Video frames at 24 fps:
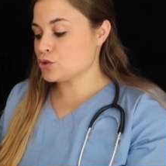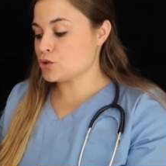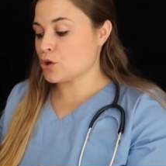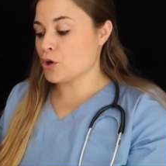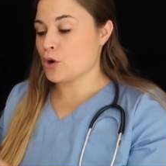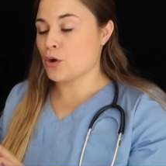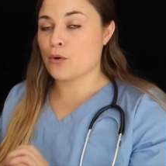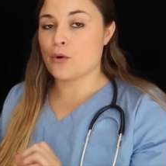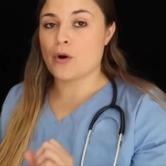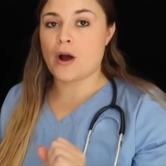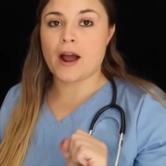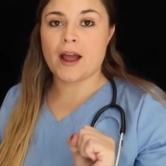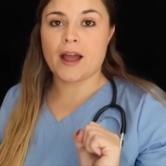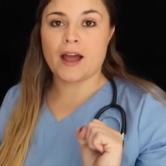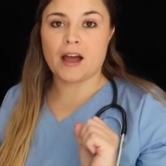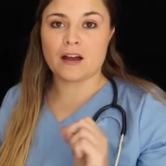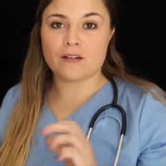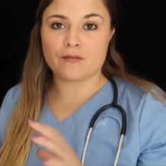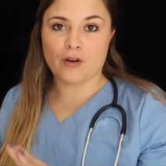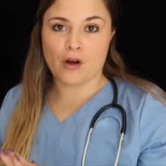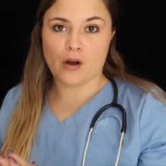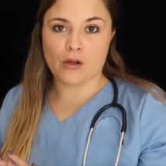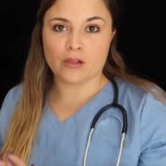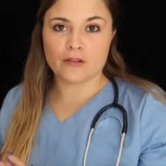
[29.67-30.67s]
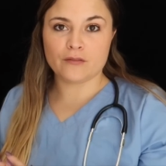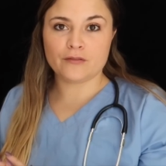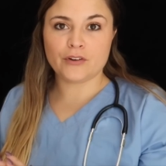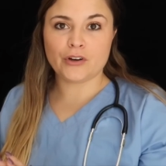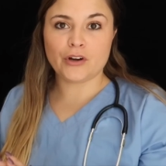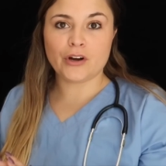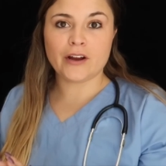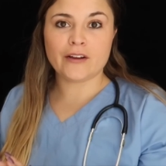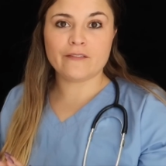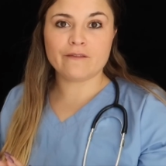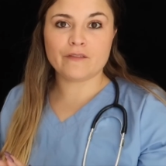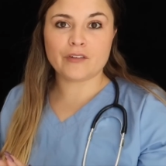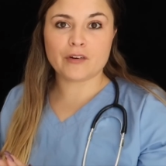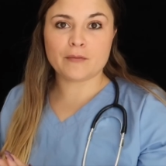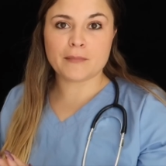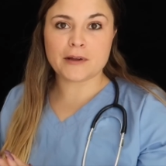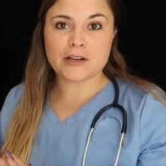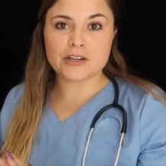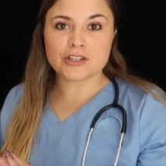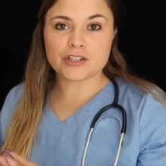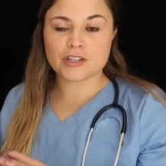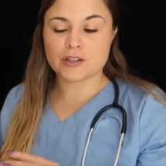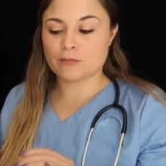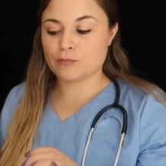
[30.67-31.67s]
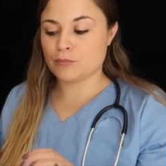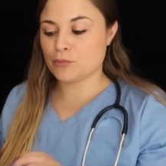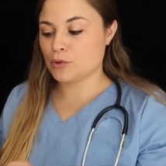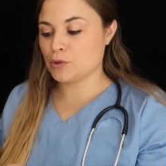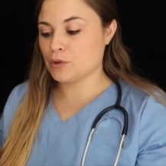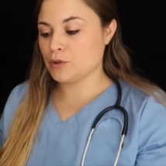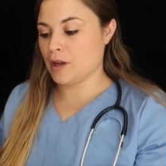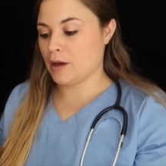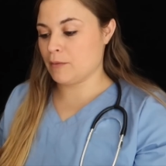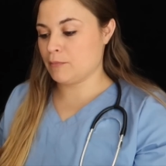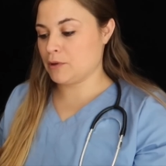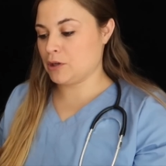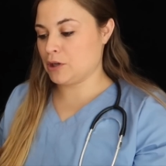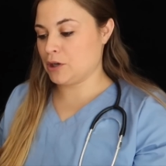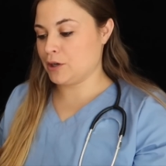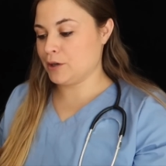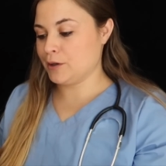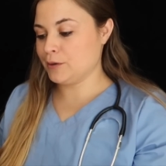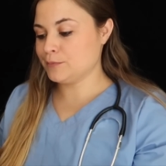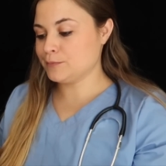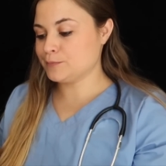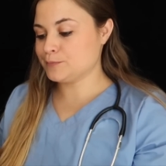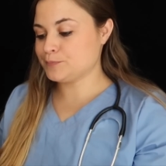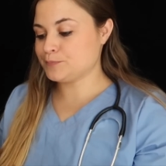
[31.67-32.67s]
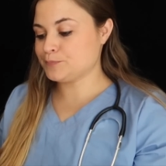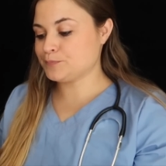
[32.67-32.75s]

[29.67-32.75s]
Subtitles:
So I have all of your information pulled up here.